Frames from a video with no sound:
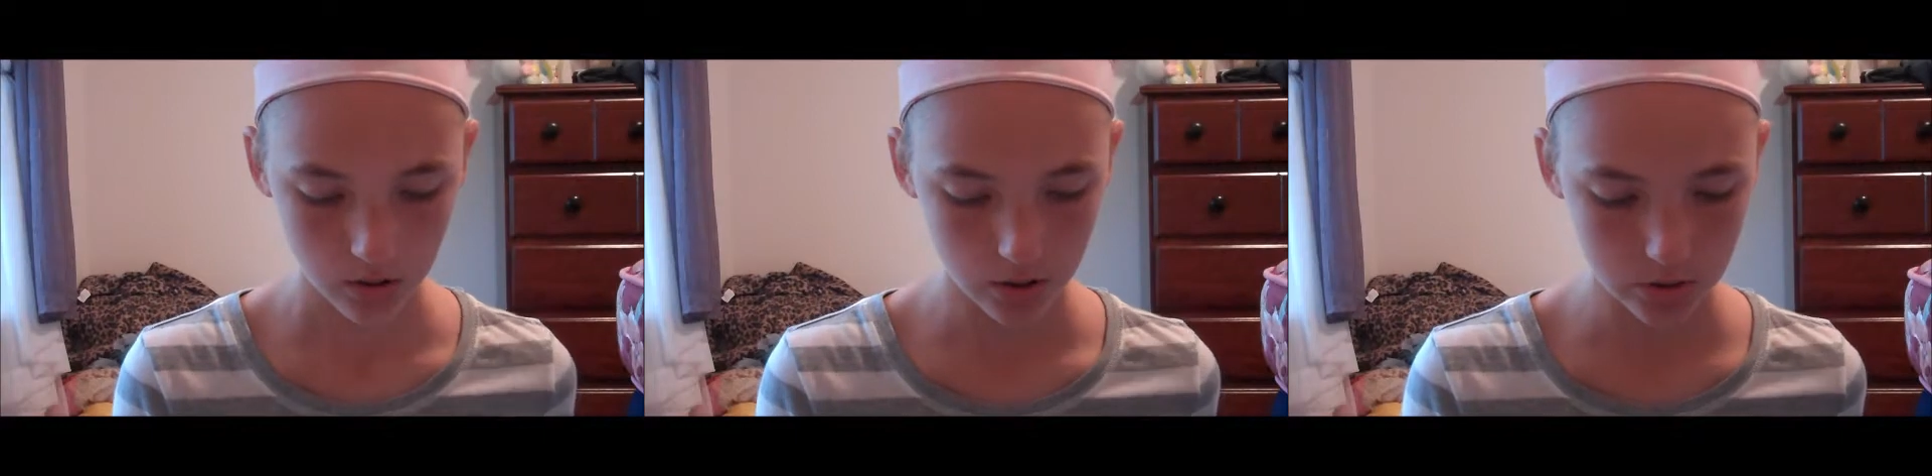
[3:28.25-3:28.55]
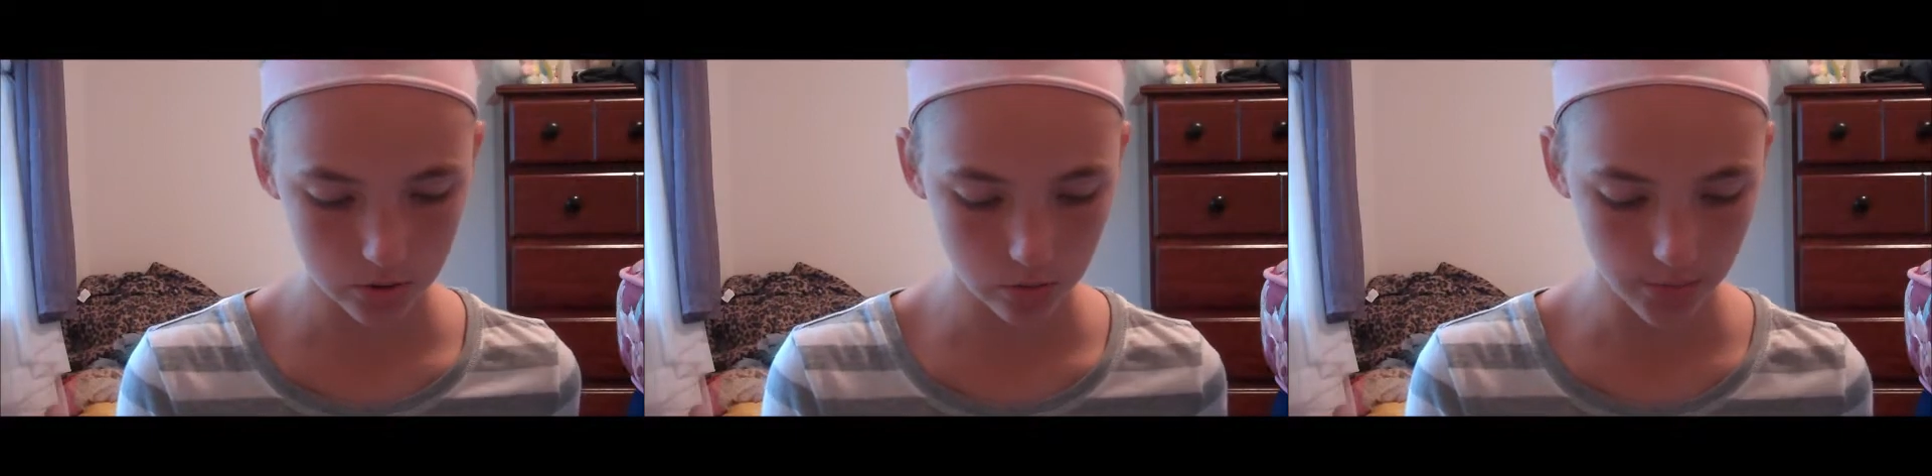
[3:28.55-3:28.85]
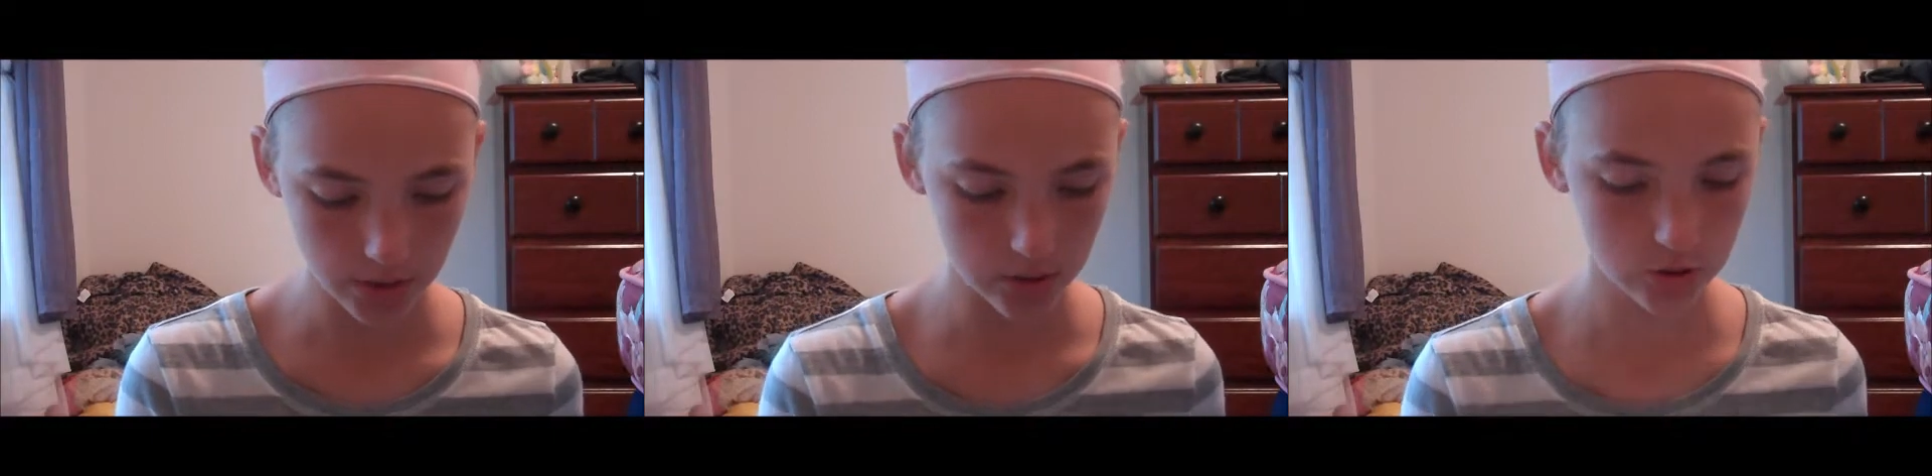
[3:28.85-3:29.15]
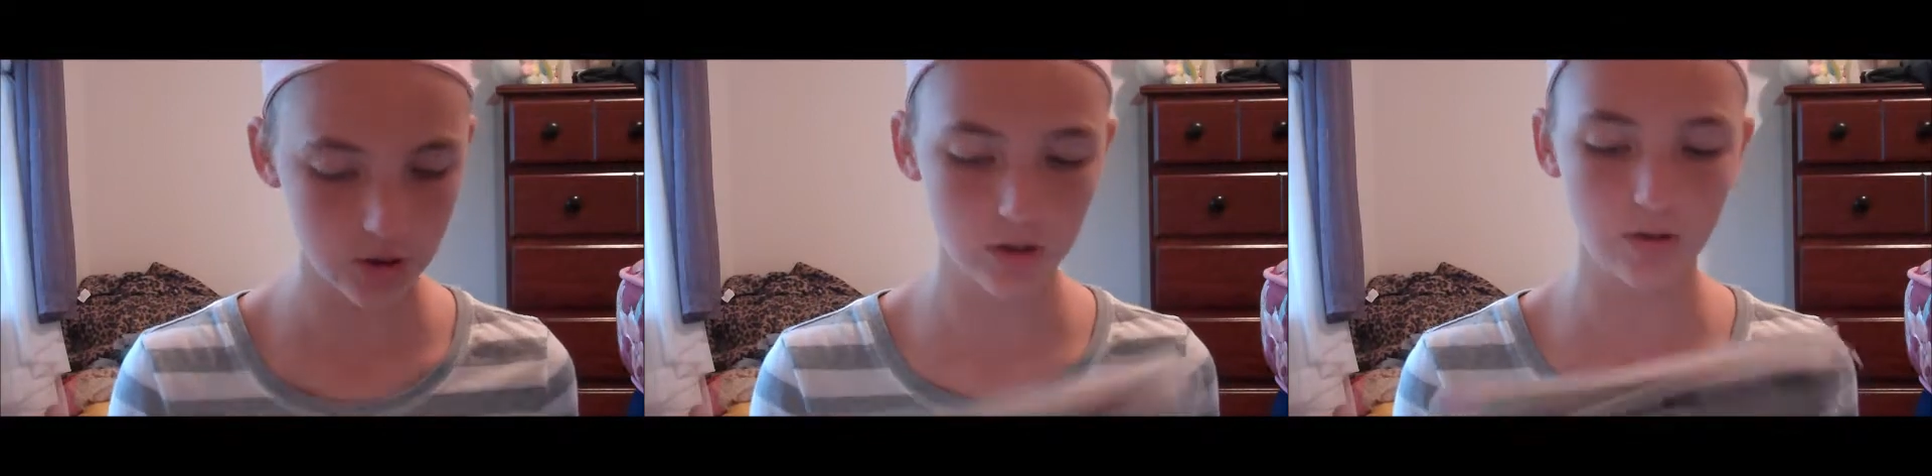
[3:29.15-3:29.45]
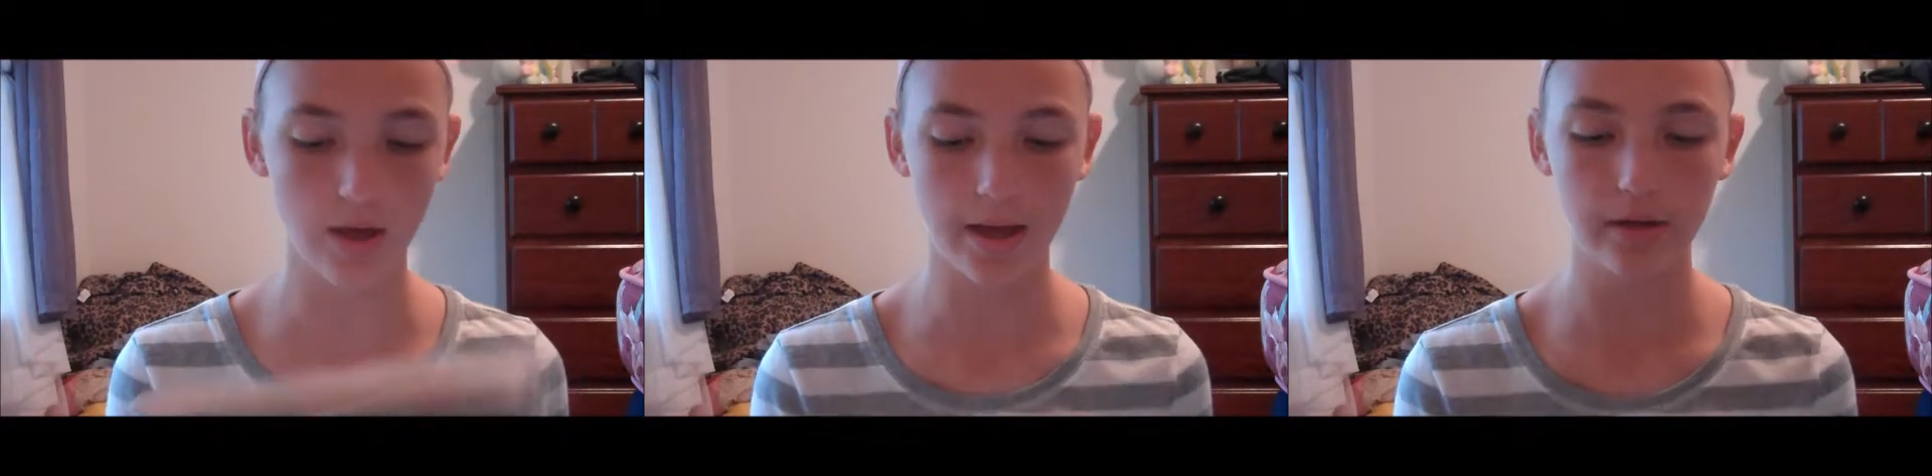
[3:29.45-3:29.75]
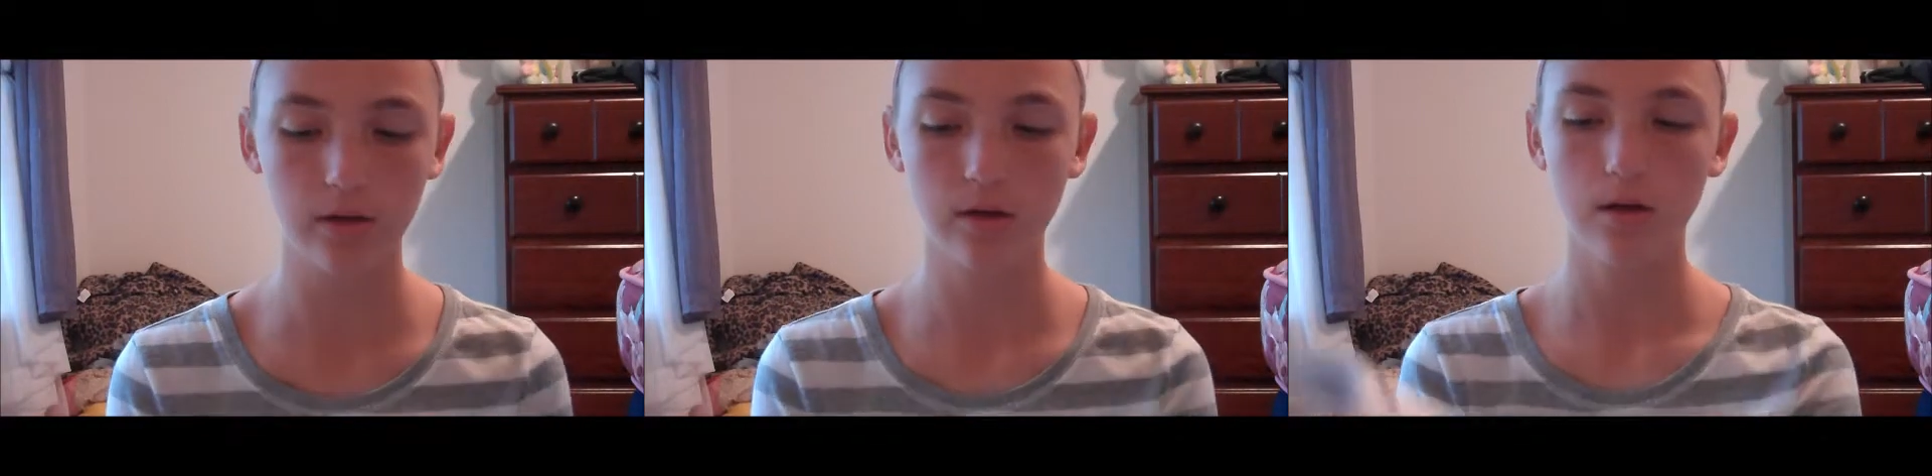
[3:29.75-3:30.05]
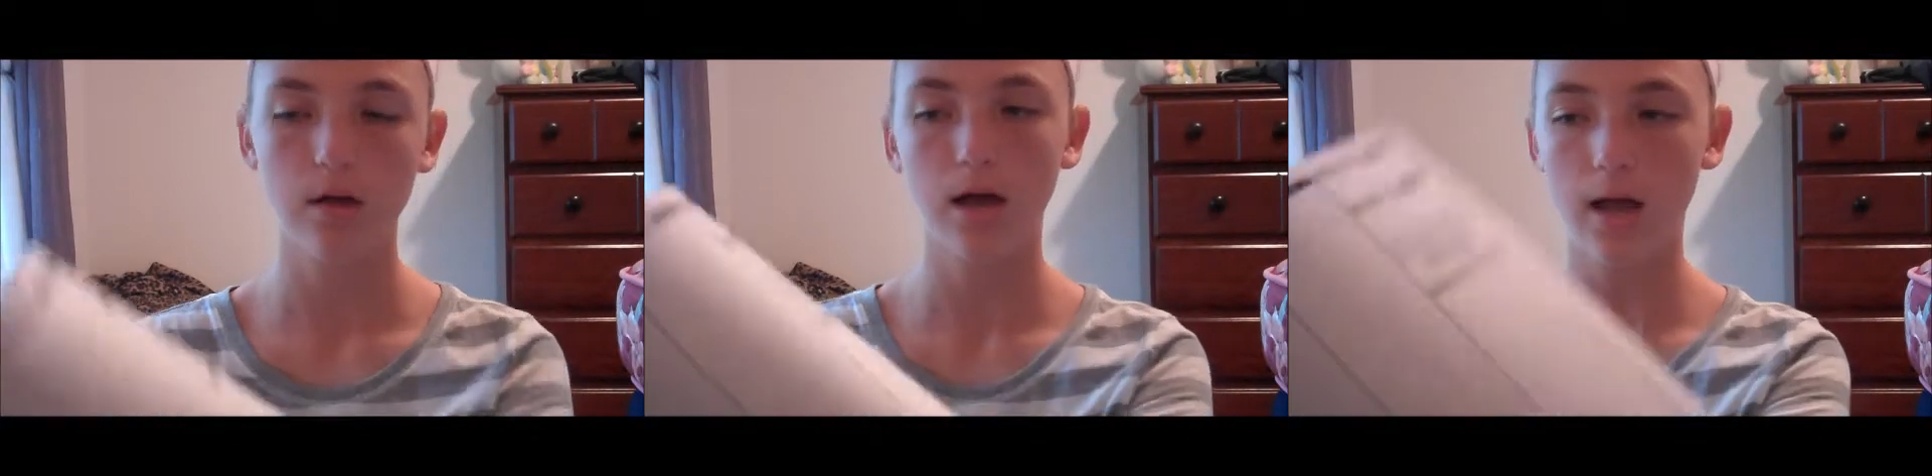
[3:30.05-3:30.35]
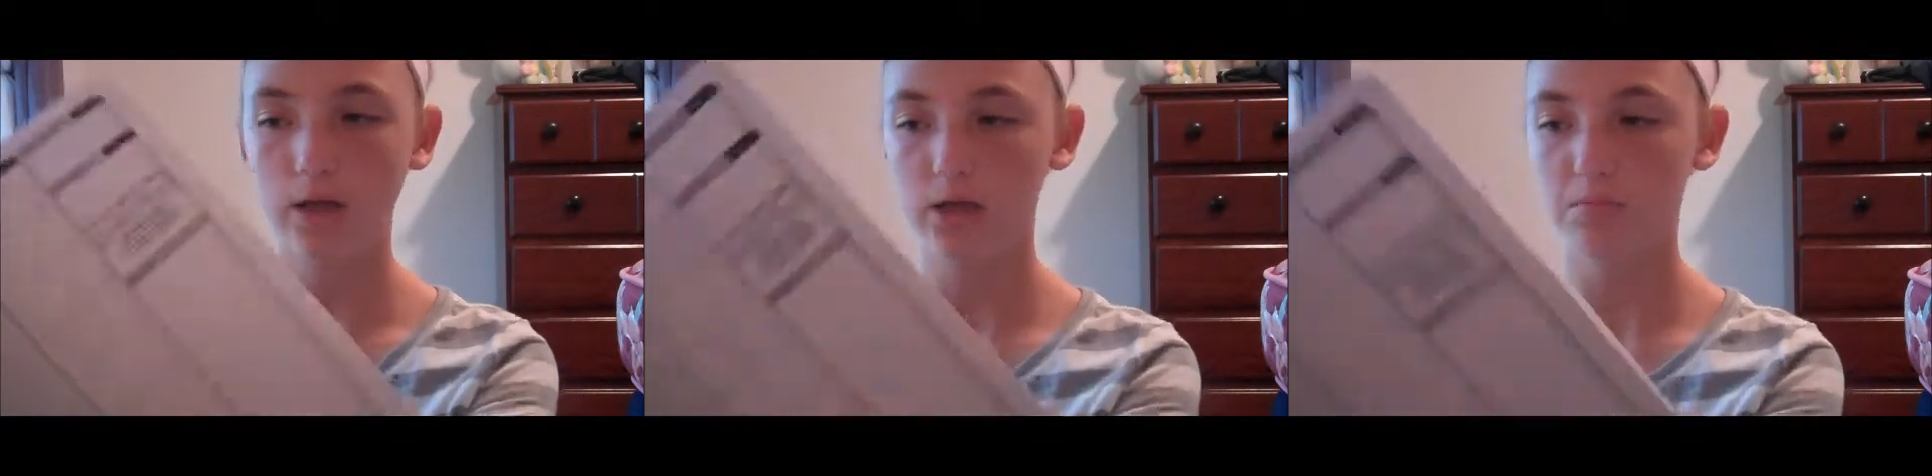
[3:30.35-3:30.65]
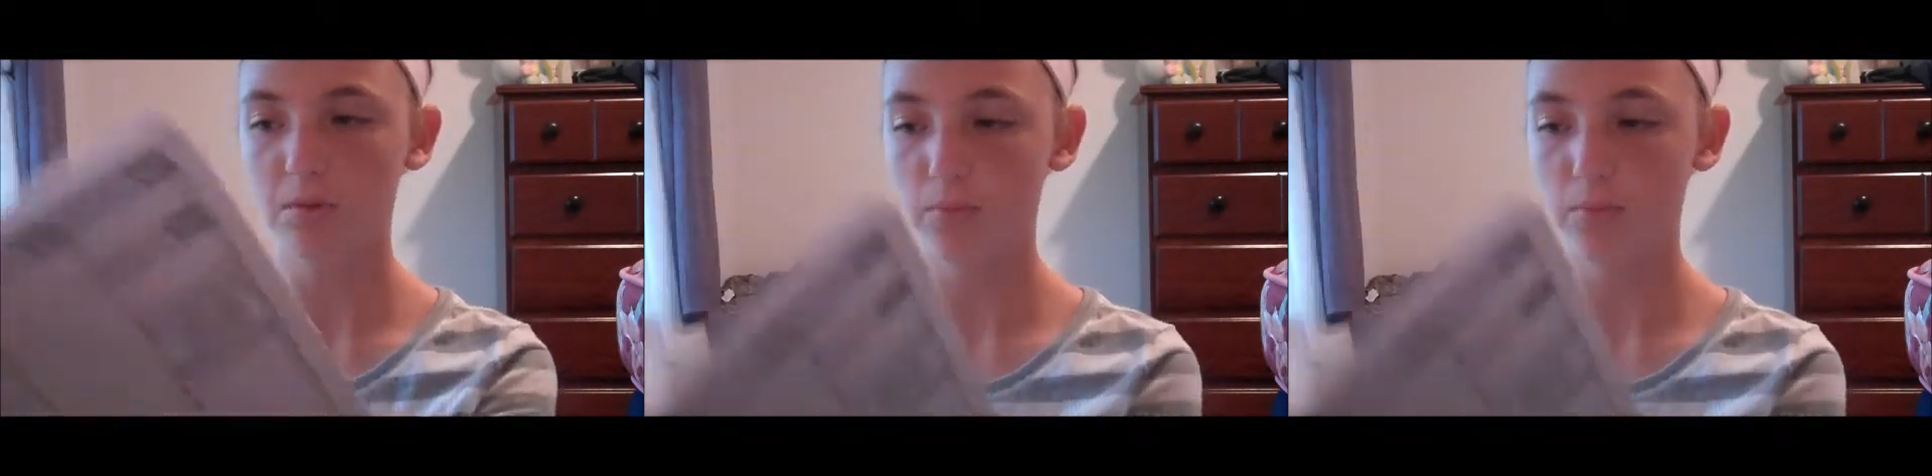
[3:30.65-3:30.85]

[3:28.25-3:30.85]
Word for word: get to a page here. Like, I have my